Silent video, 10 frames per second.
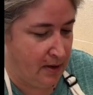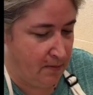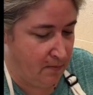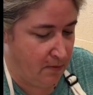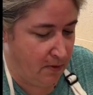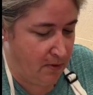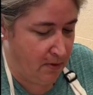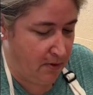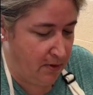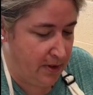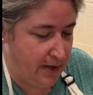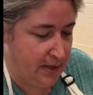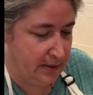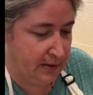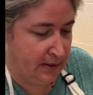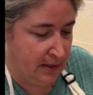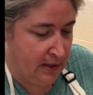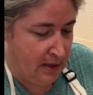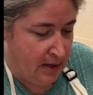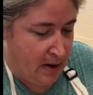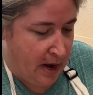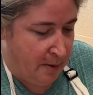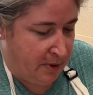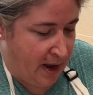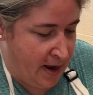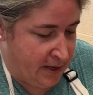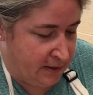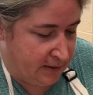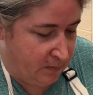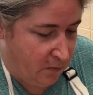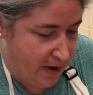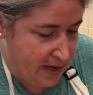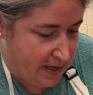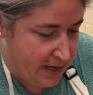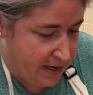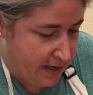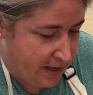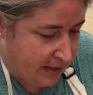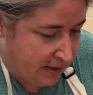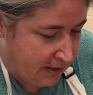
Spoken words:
roll this, applying some weight here.